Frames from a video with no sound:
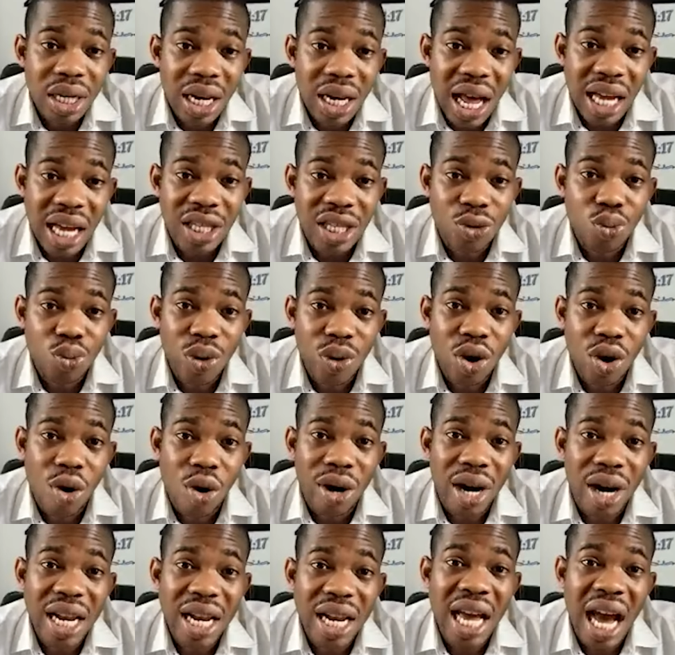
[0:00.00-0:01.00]
that we
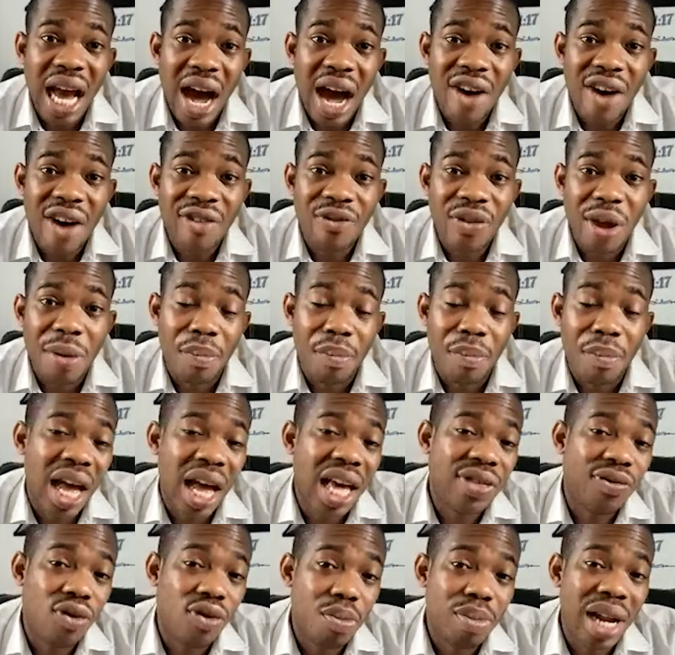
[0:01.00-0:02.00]
already have a
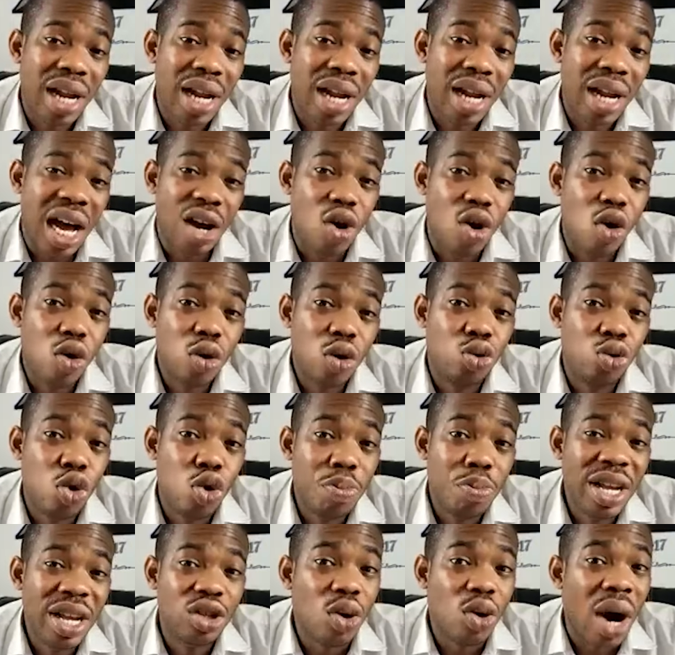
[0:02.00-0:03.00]
platform that God told
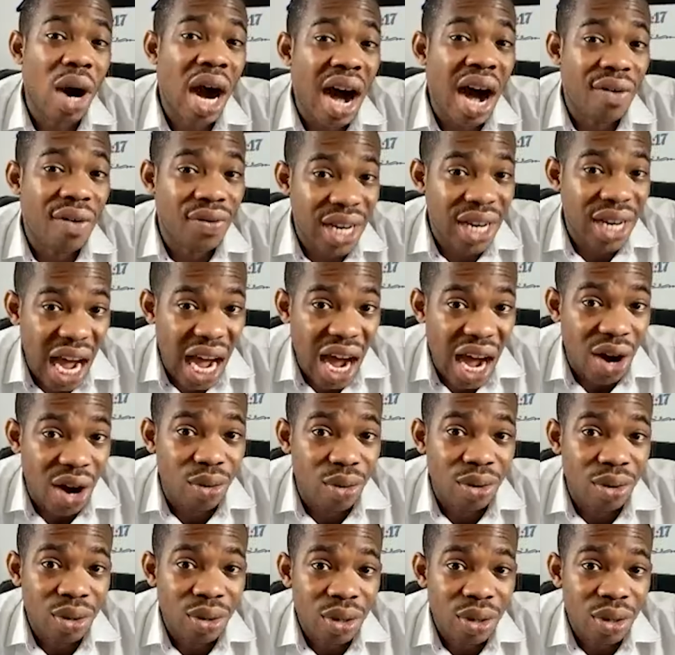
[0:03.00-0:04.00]
me to have now